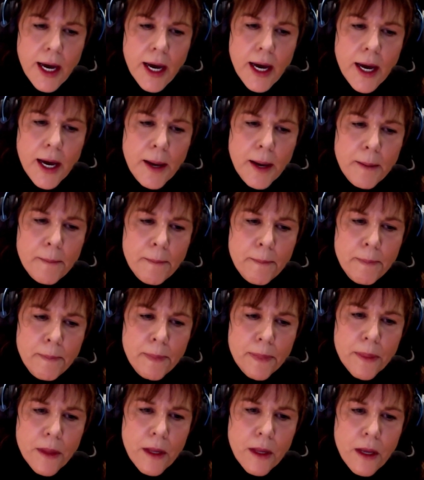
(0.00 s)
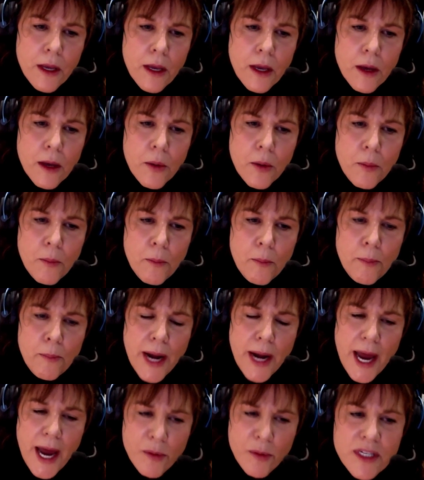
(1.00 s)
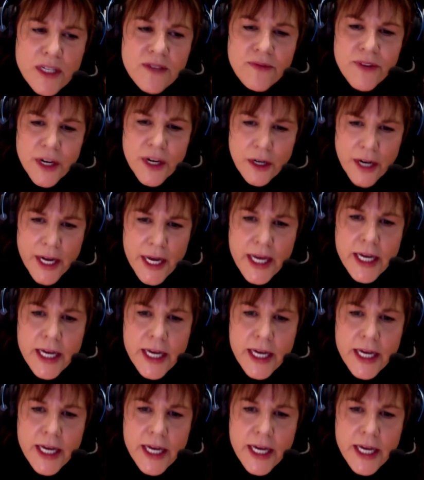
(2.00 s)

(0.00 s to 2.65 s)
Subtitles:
But I was very